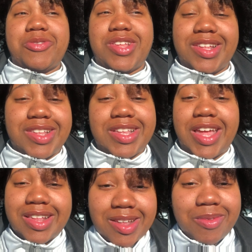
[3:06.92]
tasted
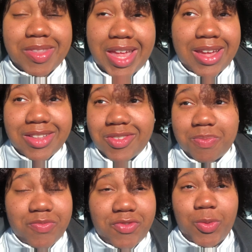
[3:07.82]
that
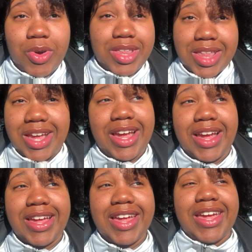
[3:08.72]
one
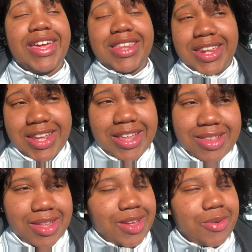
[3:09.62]
thing and then it gets
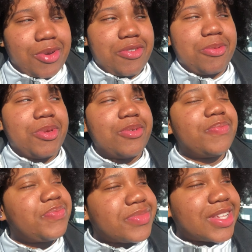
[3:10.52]
taken away from you.
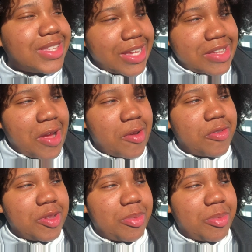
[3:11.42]
That's how I feel